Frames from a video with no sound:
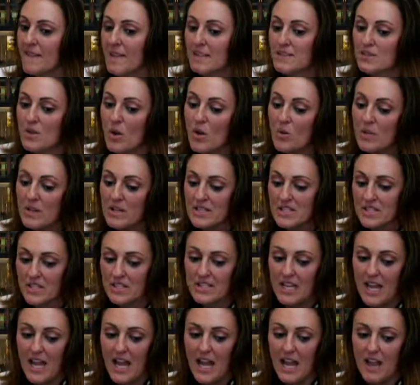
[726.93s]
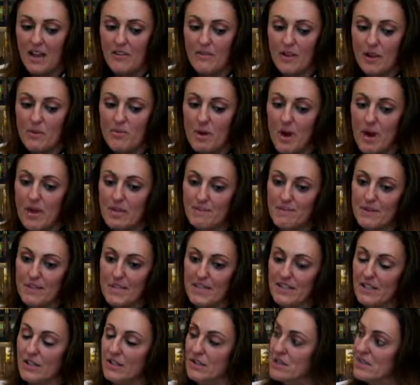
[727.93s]
It's always good to have a pot of money
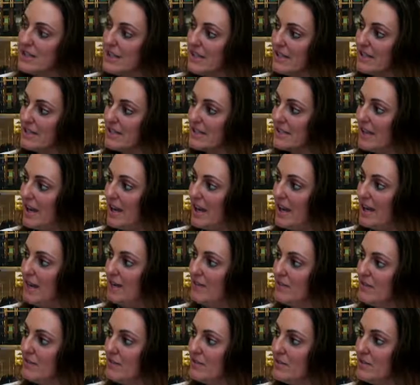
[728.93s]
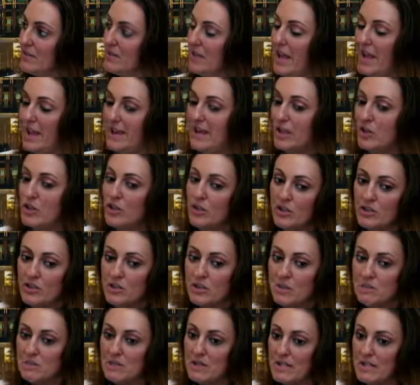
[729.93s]
that you're setting aside. And it could
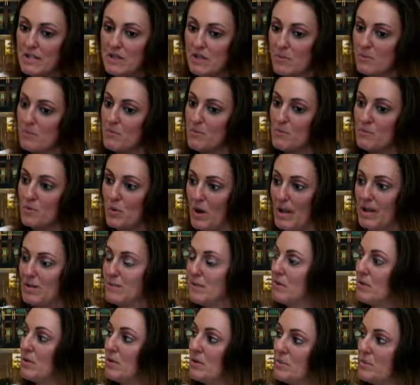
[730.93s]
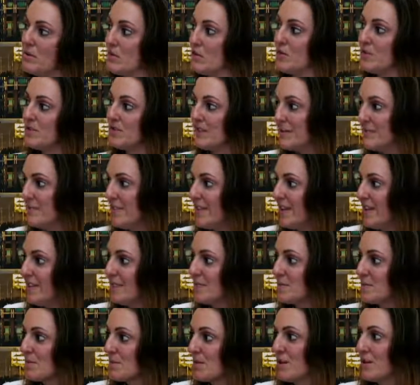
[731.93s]
just be intertwined with your emergency
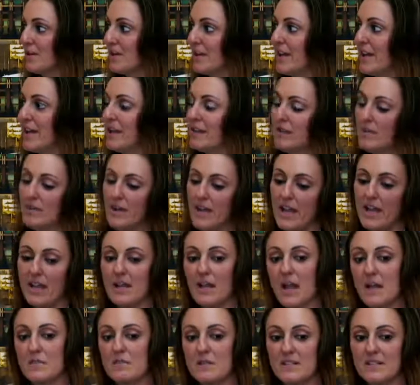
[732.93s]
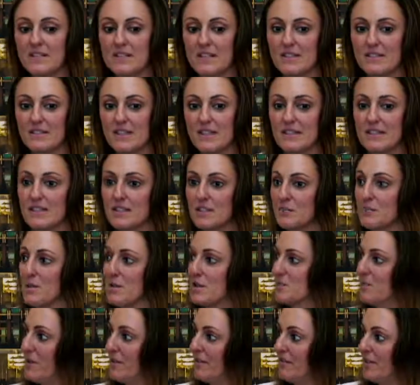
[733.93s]
funds, where you're like, okay, I'm going to set aside this
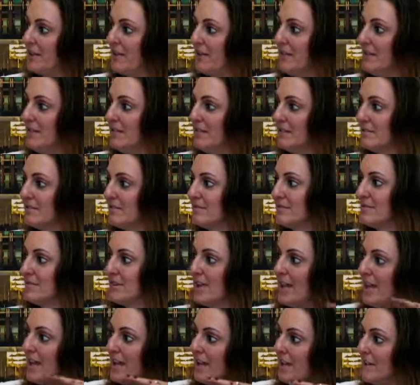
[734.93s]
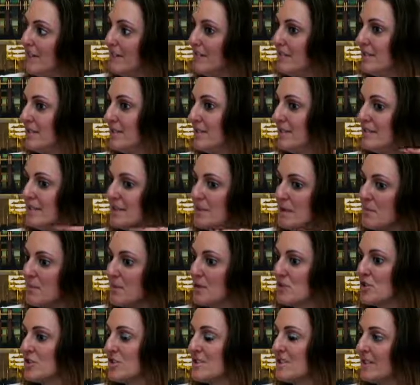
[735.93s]
much monthly, and the
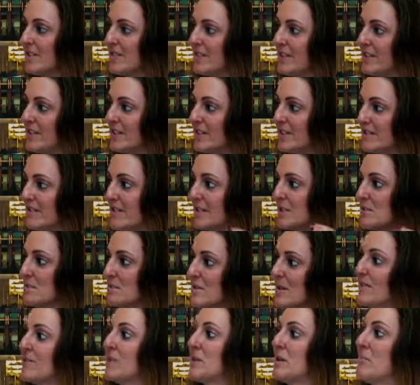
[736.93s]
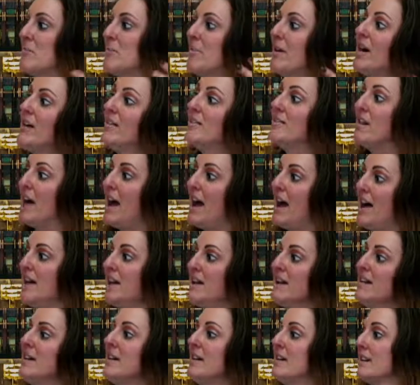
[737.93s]
emergency fund is this, but everything above that
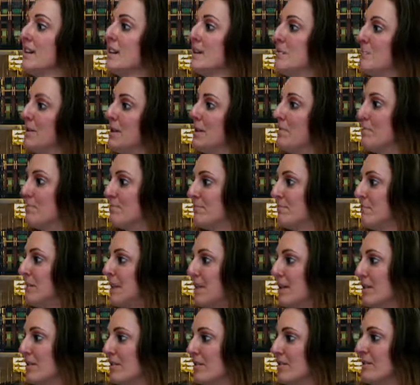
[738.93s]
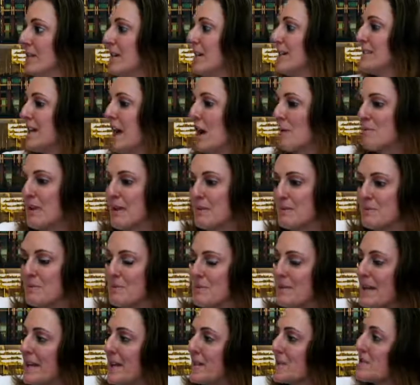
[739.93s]
can be, a down payment for
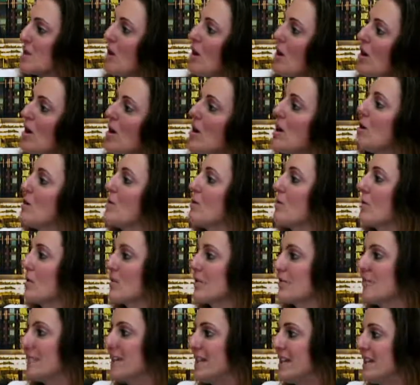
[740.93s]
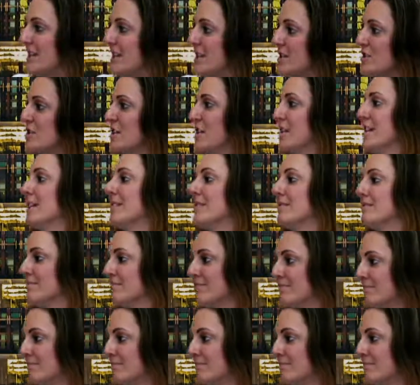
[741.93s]
my next car or the vacation.